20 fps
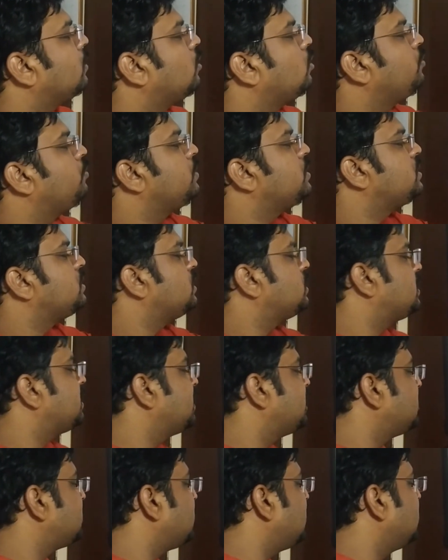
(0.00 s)
on
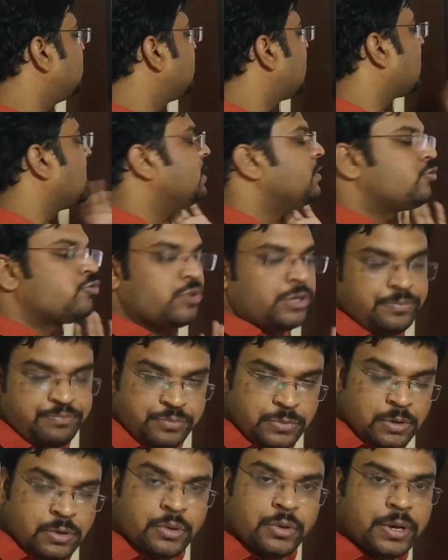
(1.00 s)
businesses in the country.
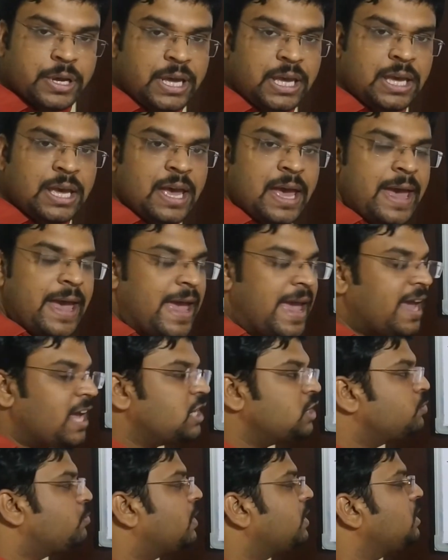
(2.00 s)
Okay,
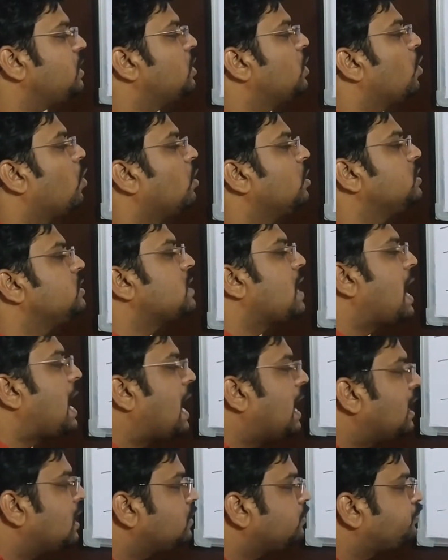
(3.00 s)
as many laws
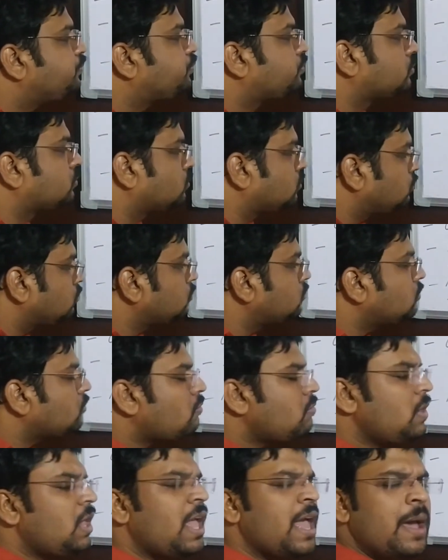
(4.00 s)
are
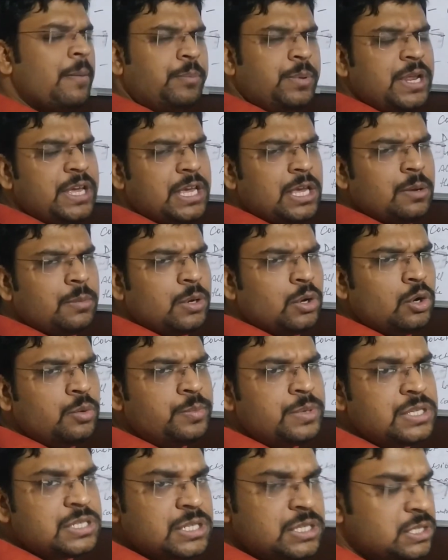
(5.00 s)
applicable on
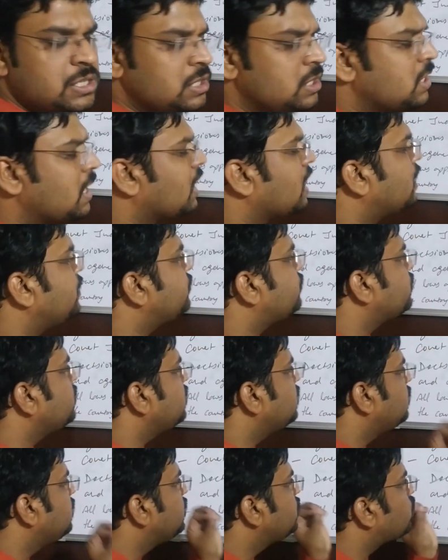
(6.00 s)
business in the country,
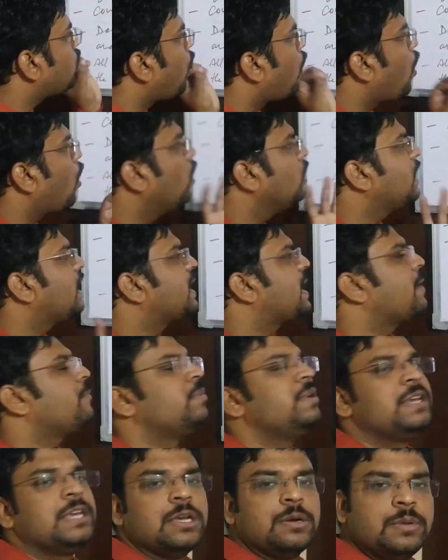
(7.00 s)
these all are
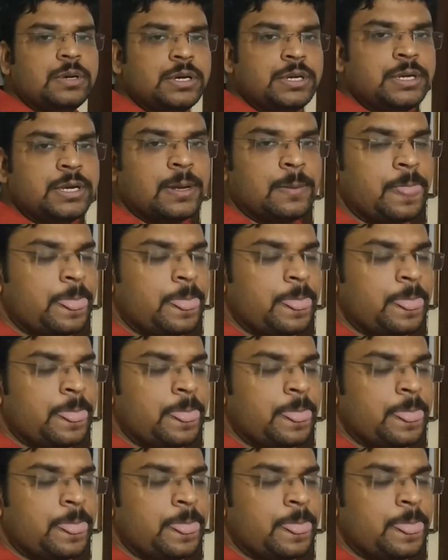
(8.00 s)
applicable here.